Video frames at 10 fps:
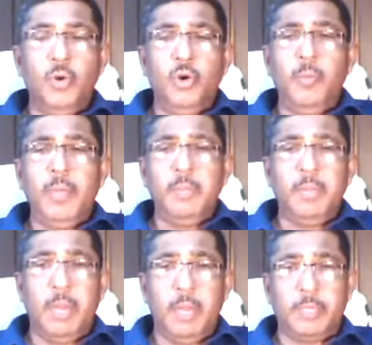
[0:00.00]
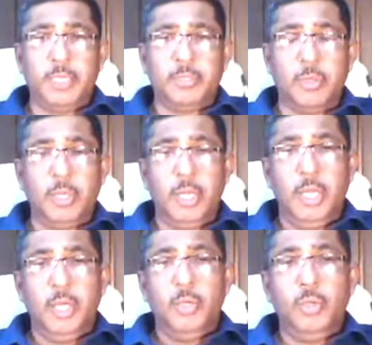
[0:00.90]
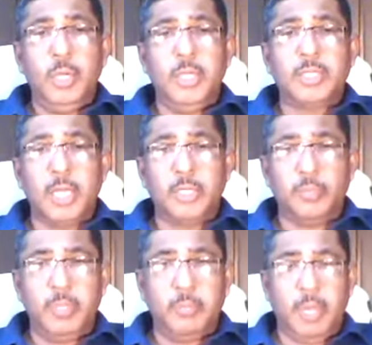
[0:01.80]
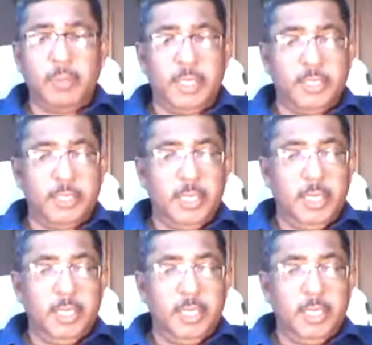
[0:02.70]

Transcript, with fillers: who may be baptized or who else are to be baptized?